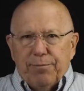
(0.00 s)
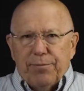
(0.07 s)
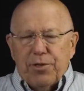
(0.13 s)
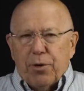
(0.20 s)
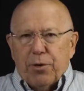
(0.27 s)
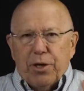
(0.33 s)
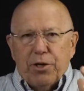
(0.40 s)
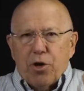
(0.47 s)

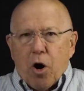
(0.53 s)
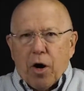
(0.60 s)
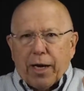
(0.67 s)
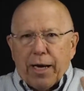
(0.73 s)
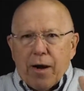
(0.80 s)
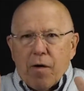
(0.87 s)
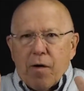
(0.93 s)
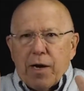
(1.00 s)
So in a
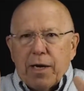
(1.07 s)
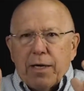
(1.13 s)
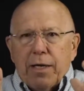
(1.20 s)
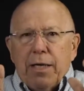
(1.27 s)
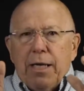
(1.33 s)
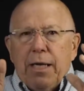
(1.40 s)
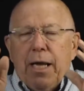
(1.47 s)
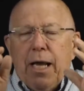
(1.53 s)
dark area
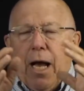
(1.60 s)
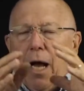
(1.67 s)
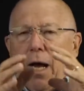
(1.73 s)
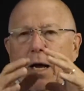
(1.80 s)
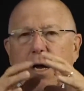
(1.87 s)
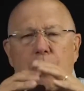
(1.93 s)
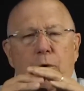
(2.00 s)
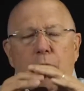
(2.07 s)

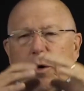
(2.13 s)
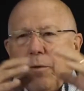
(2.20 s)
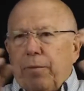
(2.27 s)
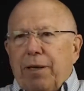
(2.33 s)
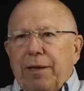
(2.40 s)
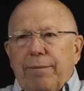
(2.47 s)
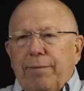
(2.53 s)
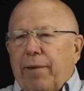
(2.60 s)
or
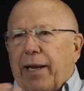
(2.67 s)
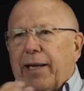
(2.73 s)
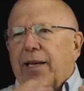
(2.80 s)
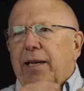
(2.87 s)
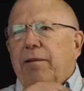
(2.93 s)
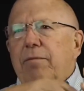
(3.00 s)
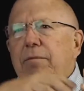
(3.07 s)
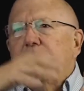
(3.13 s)

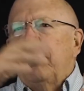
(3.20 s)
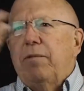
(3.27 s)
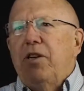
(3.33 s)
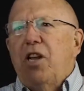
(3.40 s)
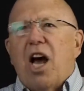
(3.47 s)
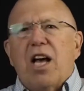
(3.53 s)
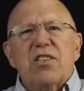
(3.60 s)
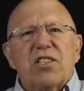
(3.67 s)
like
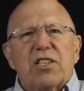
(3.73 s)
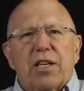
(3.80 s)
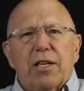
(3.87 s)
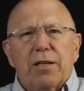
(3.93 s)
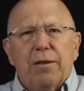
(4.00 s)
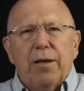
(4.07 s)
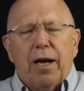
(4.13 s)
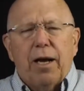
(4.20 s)
dusk
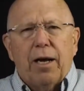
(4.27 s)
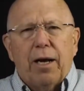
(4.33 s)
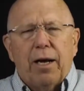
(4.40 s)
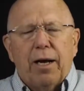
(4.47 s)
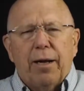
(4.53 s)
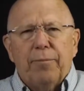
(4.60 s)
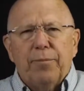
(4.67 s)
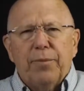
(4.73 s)

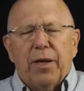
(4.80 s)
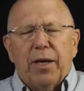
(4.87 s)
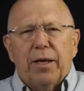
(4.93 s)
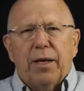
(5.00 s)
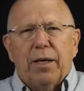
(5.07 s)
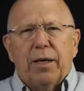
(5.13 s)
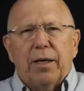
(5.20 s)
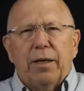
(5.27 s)
in
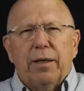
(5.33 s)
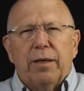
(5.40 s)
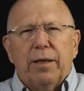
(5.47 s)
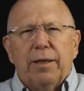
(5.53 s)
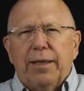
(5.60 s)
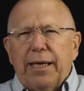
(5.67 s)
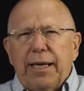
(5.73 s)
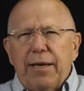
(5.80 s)

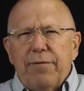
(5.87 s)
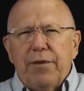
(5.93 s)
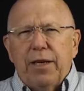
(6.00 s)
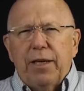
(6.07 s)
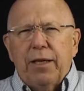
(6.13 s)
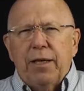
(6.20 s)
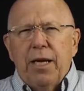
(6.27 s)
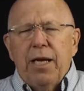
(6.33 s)
the
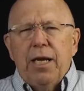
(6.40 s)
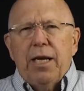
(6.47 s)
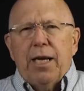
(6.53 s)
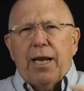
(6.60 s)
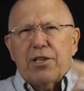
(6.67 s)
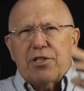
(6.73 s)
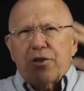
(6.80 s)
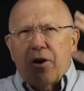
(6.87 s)
evening,
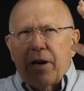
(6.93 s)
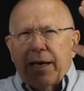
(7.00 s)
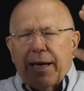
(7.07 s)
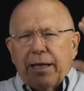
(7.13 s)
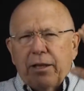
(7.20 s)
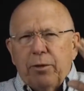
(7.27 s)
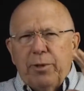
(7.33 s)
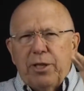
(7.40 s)
and it's starting to
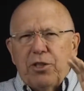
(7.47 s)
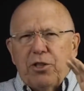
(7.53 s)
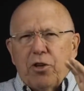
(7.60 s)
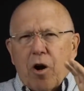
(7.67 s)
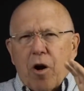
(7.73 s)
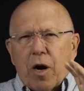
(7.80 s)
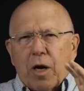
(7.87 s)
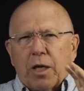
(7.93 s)
get a little bit
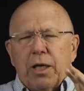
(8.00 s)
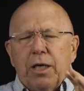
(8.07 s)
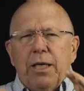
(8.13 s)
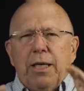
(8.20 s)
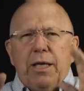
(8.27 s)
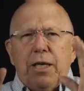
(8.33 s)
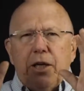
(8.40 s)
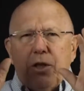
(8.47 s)
dark,
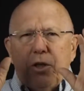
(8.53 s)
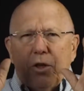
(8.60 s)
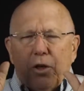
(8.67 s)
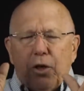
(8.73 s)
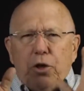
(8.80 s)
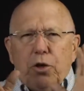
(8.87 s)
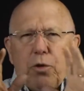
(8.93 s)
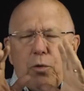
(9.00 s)

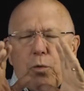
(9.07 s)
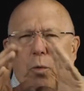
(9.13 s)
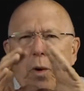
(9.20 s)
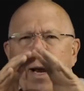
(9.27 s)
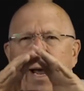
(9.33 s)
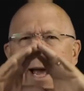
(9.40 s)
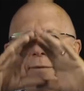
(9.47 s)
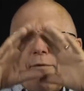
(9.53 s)
you
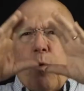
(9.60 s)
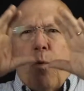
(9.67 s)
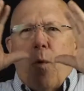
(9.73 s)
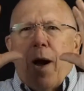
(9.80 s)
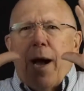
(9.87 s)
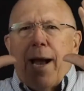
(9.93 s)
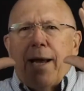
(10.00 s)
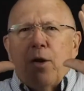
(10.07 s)
want to have a
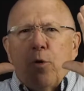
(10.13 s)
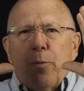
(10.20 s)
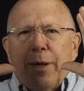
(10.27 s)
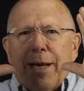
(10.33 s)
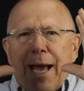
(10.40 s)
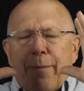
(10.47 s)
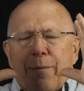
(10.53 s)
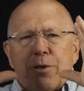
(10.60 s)
wide
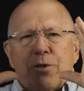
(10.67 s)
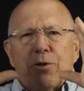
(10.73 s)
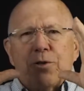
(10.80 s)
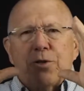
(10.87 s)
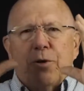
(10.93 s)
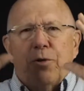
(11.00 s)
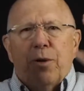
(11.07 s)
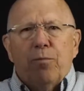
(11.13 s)
open aperture
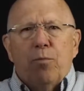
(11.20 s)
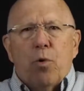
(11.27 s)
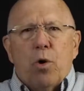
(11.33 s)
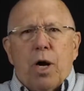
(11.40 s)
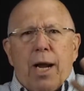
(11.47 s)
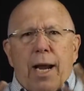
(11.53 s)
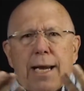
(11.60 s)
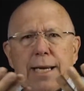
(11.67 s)
so that
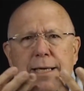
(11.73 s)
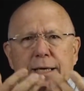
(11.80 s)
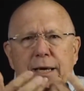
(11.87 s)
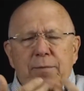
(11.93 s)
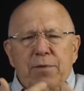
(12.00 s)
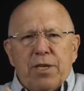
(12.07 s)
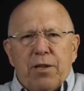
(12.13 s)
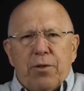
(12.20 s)
more light
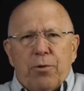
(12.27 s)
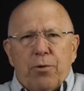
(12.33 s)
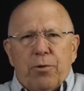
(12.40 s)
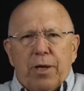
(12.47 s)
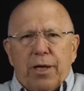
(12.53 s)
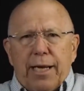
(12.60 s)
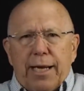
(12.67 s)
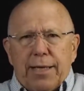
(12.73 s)
comes in through
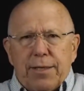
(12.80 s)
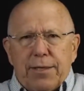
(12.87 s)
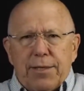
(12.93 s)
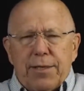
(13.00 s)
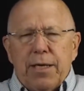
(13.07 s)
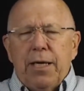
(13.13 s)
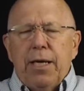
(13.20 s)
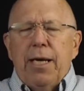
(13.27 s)
the
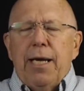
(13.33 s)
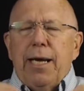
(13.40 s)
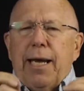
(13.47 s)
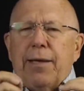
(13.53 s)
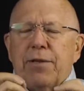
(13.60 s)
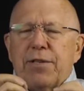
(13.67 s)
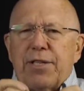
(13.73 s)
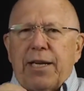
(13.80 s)
lens.
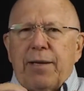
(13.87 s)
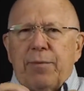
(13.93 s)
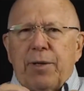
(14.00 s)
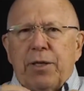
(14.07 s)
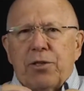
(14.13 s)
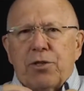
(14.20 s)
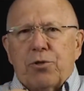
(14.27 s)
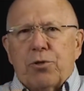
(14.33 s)
And the same
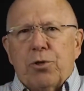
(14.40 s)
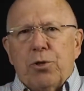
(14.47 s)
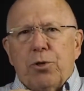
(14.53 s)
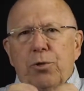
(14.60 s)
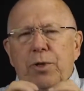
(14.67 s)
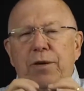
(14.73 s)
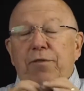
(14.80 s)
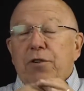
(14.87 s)
thing is
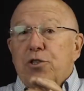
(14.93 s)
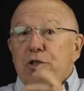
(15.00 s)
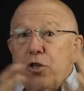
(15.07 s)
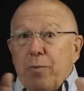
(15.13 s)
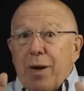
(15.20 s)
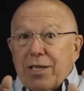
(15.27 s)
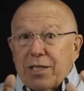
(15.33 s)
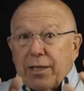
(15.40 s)
true if there's
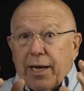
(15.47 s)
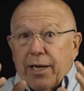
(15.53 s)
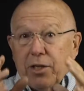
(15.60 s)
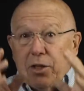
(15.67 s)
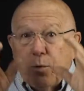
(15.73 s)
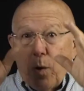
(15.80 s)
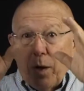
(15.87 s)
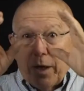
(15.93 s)
too much light.
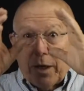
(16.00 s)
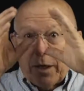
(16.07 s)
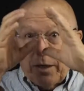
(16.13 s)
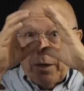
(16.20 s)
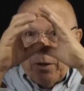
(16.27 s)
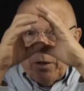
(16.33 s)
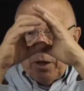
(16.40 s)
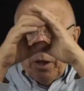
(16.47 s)
You want to
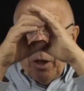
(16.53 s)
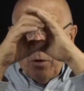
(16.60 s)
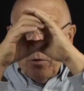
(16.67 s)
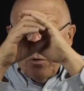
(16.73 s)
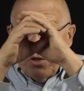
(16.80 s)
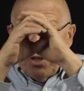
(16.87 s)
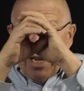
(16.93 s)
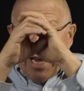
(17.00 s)

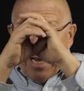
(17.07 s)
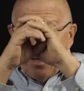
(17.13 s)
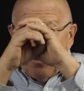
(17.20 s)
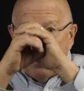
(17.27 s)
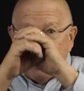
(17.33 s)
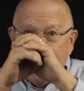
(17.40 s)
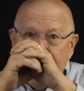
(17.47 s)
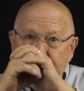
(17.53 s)
close
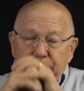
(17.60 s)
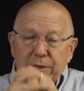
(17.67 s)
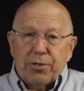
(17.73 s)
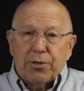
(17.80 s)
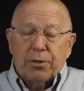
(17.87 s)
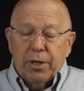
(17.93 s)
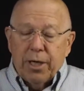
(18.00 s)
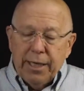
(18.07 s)
down the
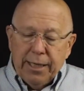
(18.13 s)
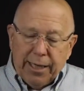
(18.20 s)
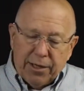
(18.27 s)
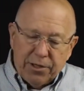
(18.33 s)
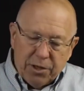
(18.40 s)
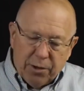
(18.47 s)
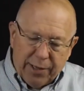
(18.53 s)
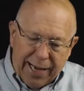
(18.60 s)
aperture.
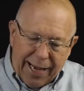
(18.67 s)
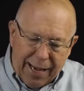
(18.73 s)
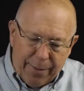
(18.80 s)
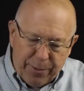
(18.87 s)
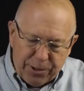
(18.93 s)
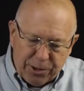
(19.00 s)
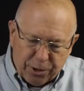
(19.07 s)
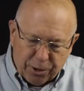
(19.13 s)
And so an
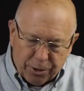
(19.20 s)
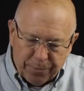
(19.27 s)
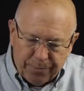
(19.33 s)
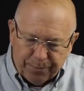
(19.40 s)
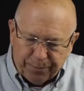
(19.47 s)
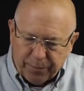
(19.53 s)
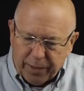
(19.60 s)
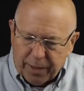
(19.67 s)
aperture,
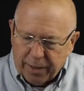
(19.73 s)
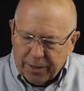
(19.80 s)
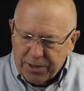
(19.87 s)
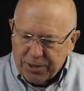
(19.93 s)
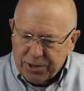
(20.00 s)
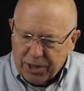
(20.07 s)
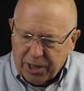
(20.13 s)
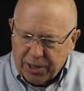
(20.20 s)

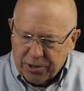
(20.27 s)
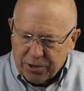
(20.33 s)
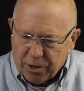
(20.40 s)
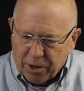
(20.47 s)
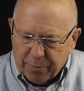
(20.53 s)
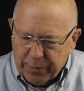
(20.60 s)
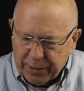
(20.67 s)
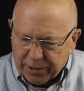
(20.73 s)
let's change
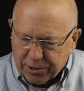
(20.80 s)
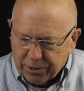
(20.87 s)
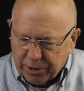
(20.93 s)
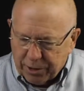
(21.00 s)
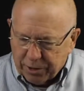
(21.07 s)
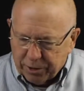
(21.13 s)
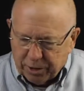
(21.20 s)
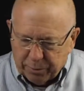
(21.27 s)
our picture
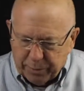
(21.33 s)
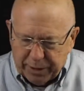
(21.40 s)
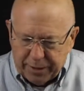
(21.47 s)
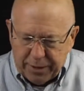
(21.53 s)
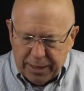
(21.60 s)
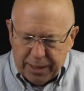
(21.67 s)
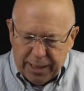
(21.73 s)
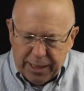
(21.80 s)
here a little
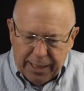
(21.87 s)
bit.